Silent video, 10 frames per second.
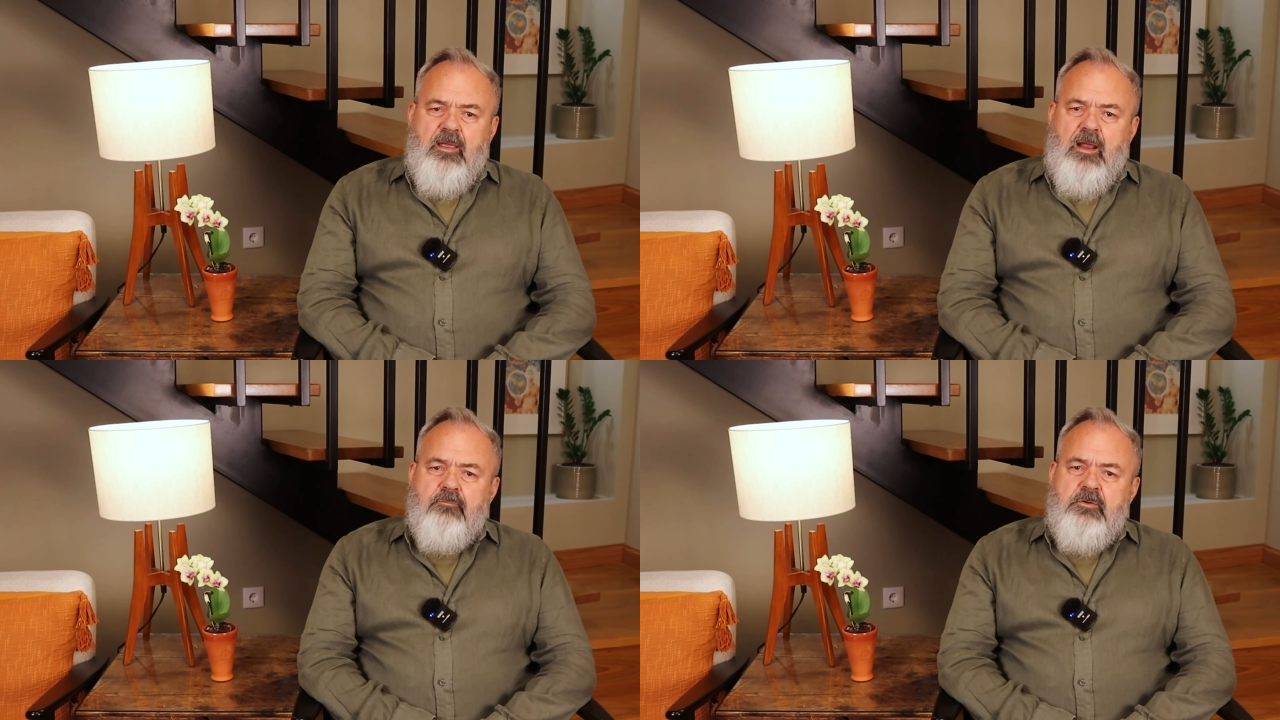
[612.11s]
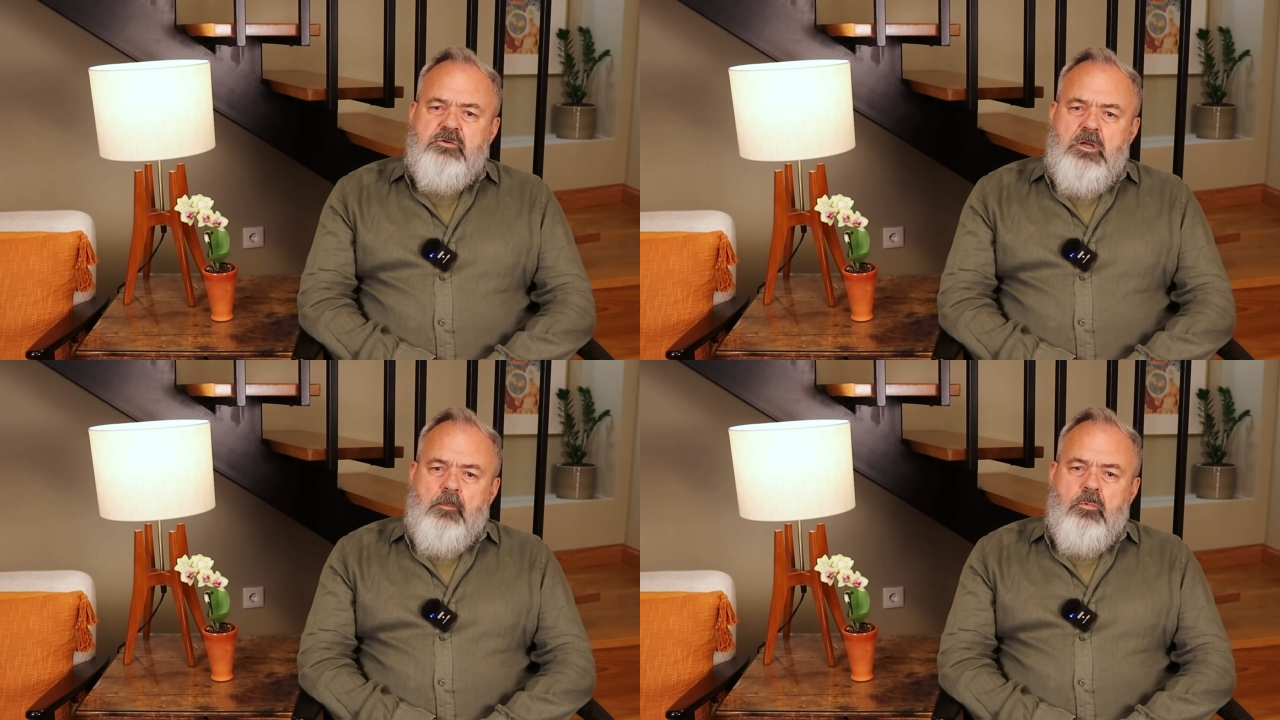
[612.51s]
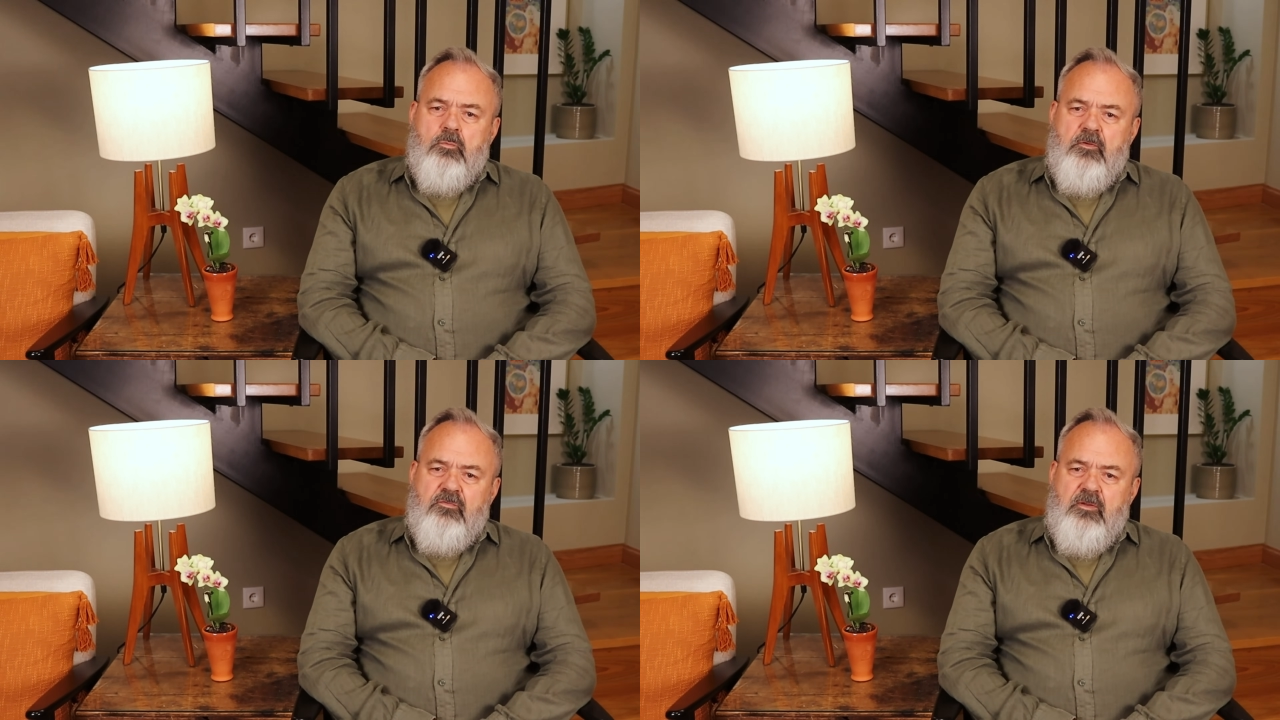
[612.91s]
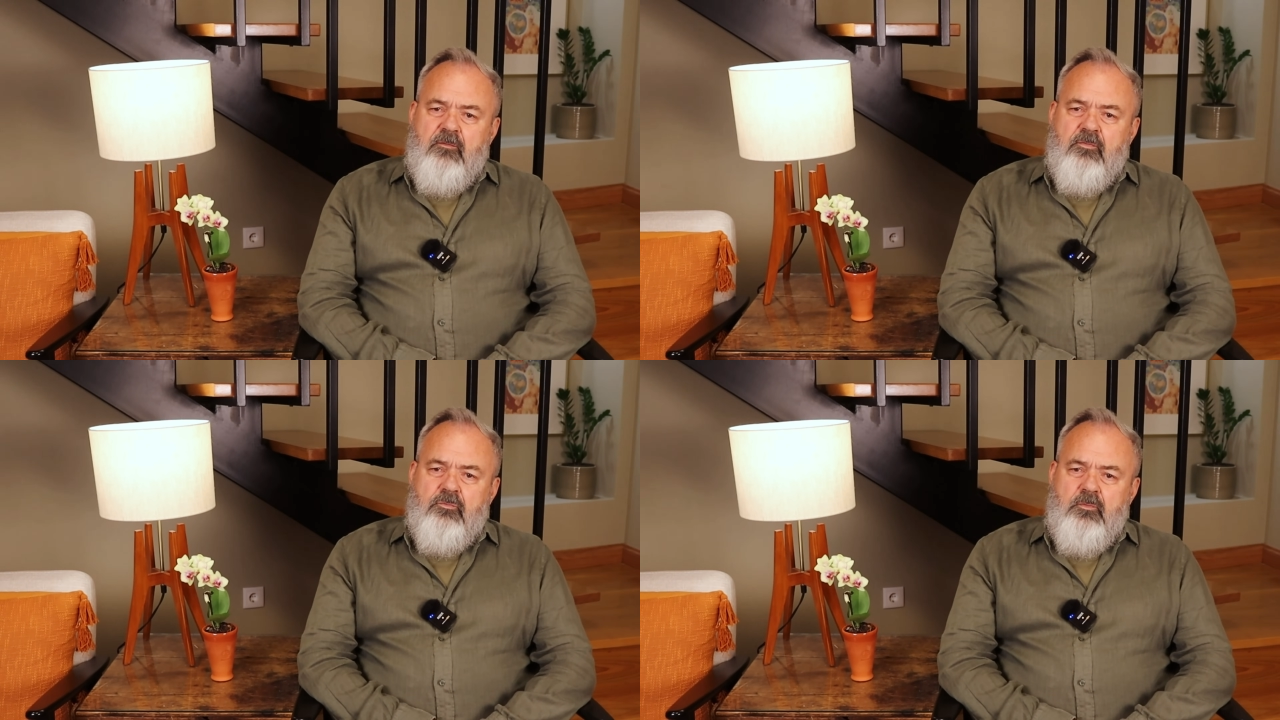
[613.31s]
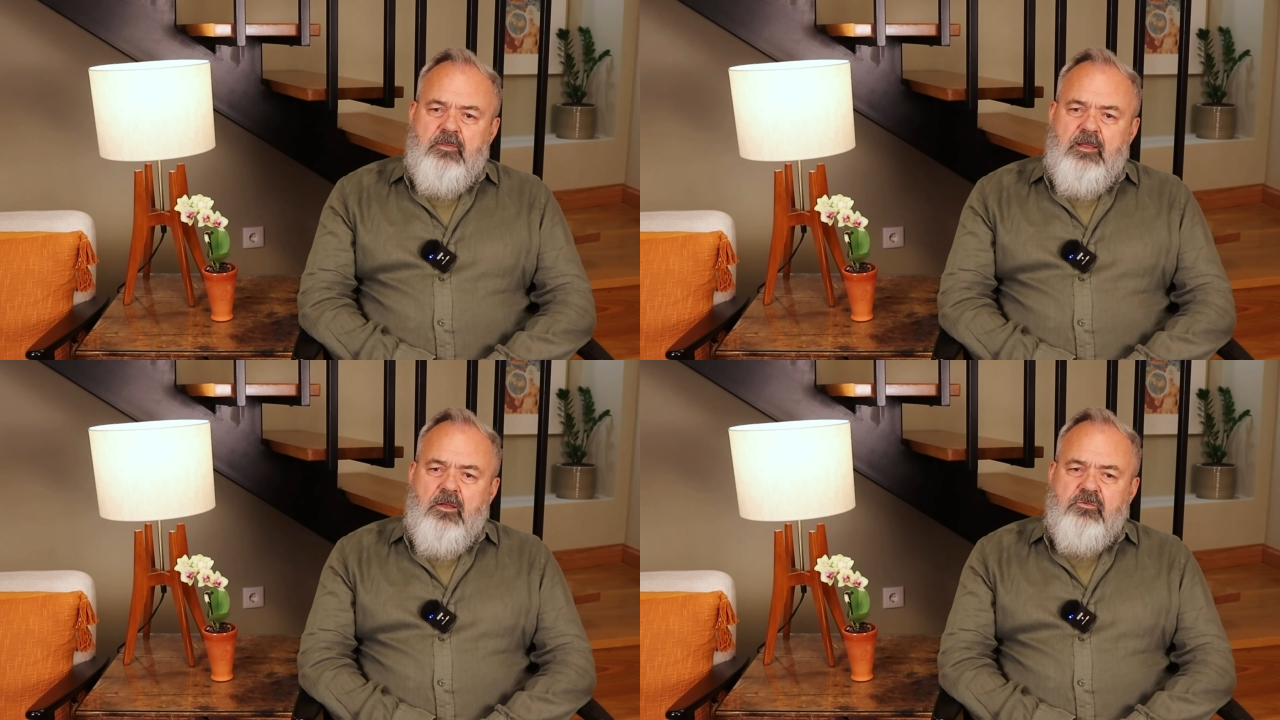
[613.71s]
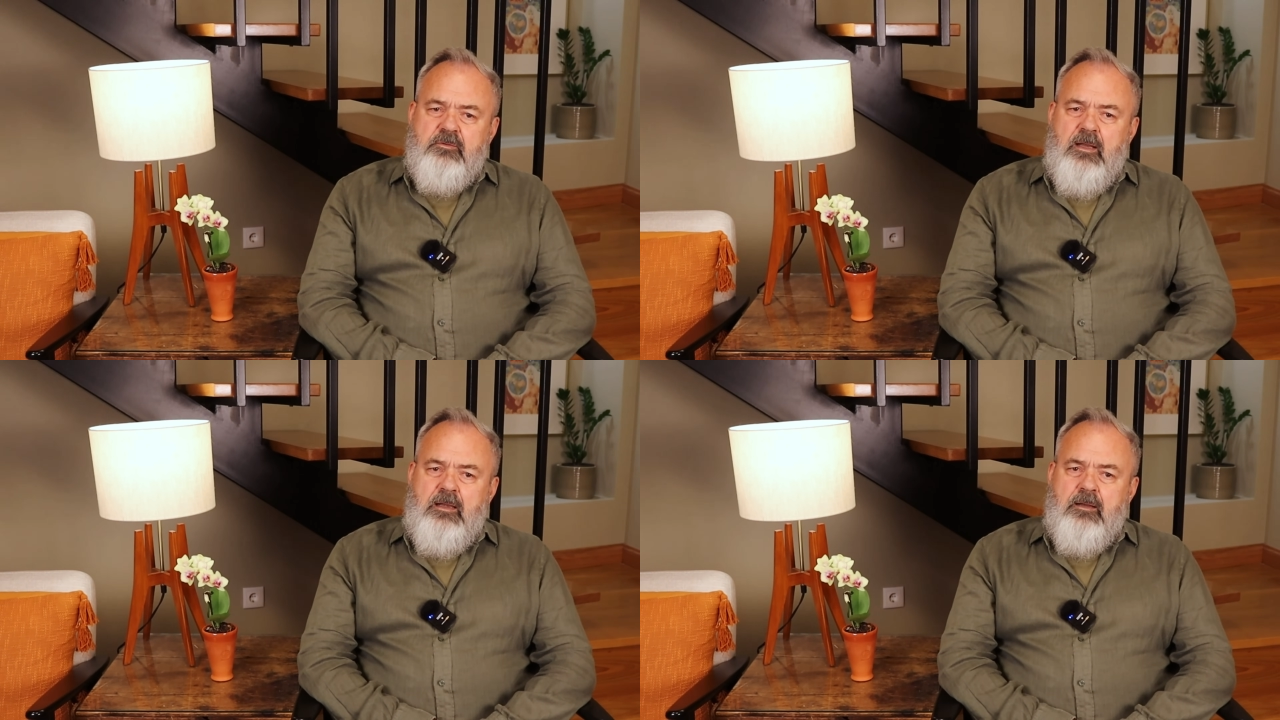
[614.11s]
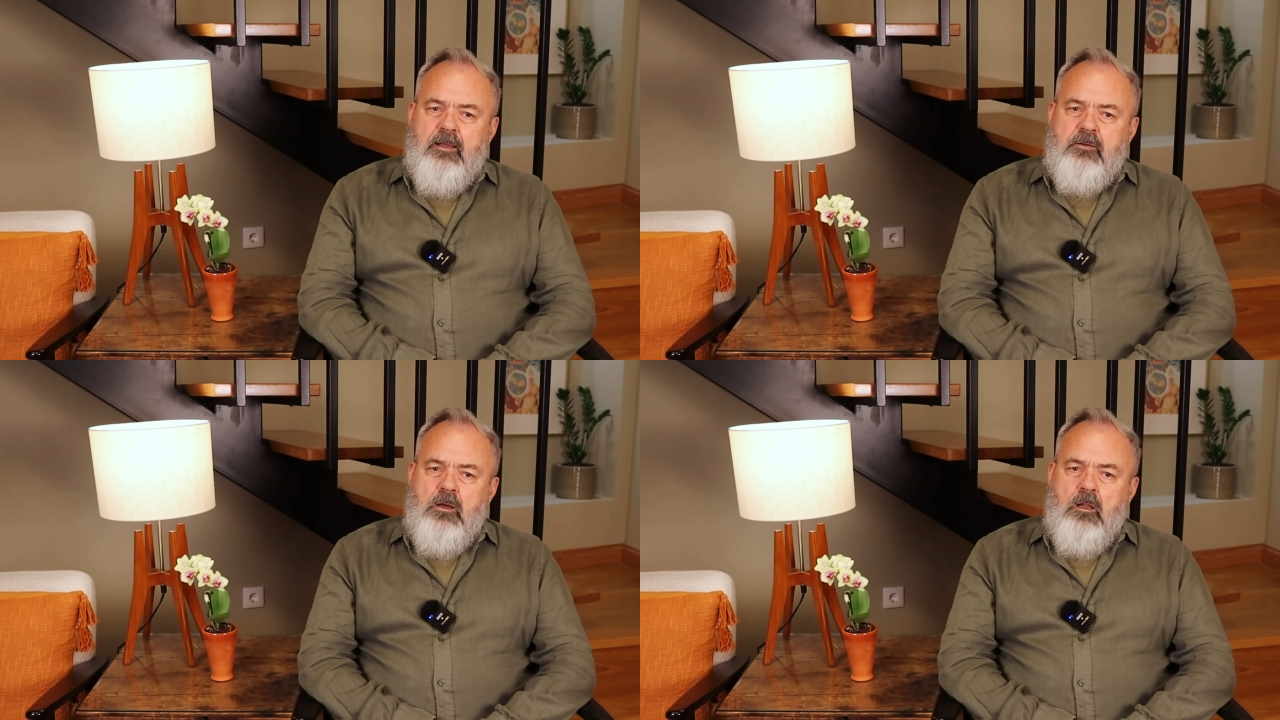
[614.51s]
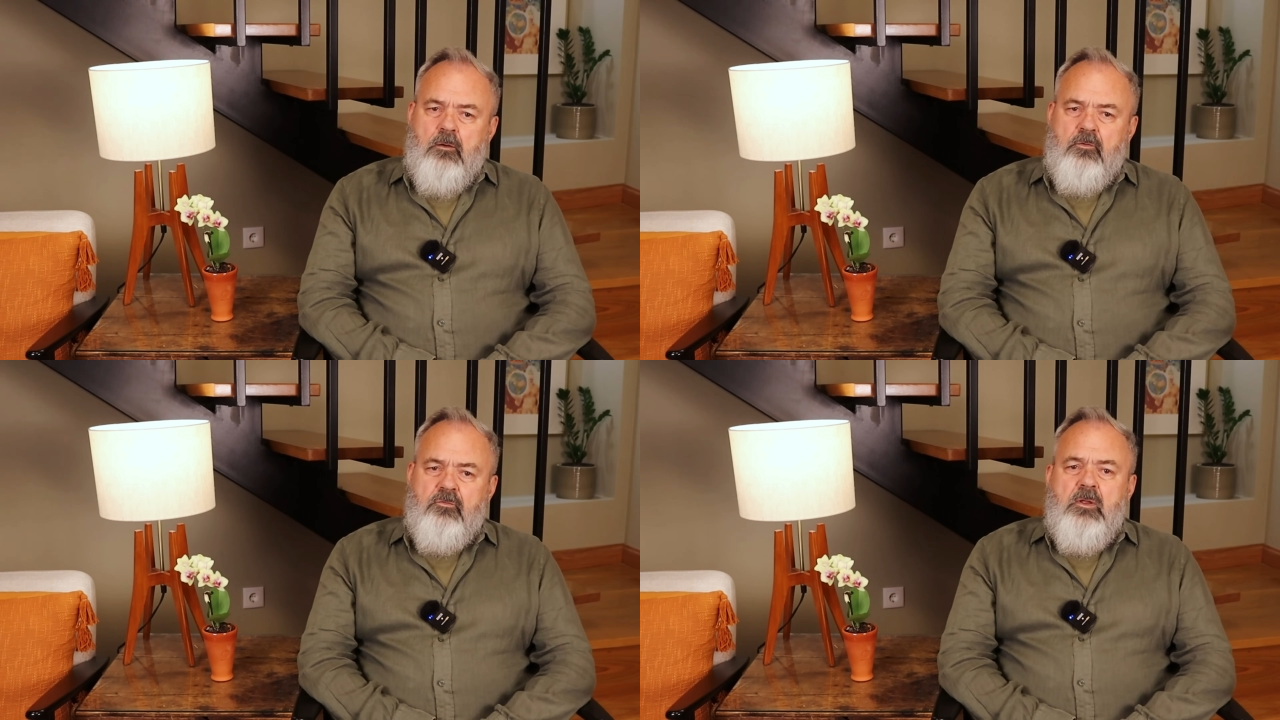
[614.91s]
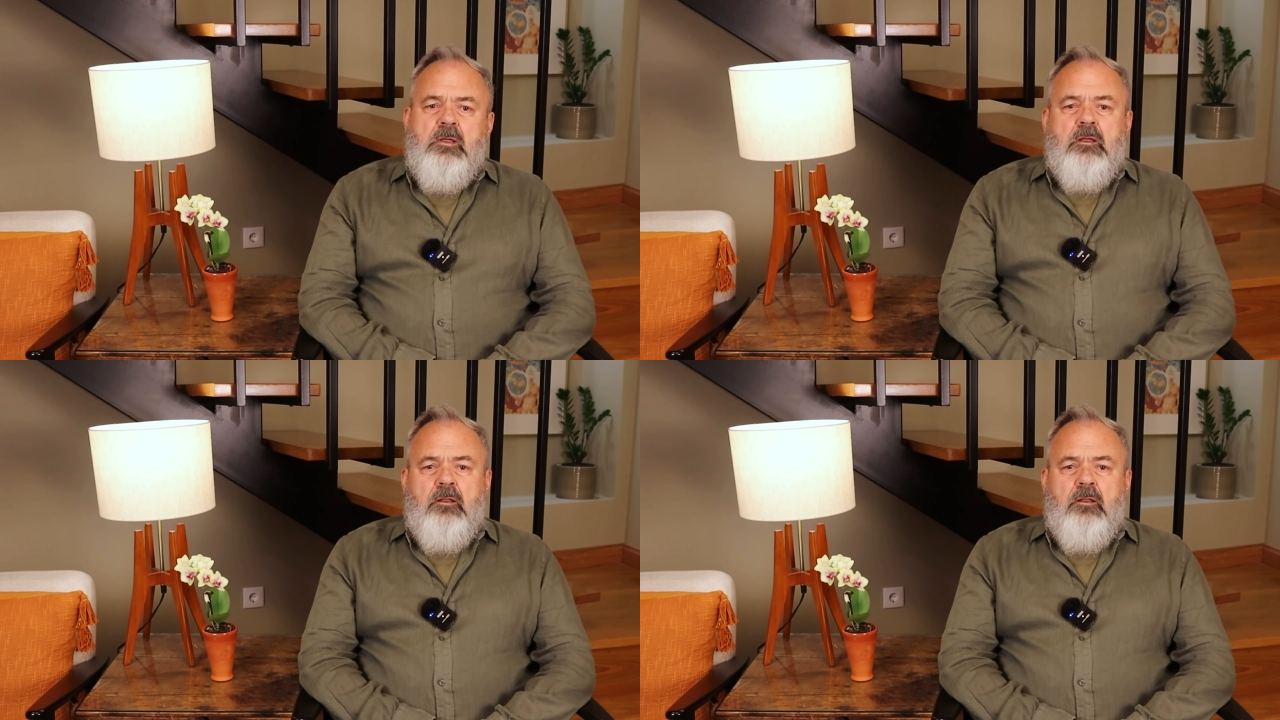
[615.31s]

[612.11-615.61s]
average couple receives $3,089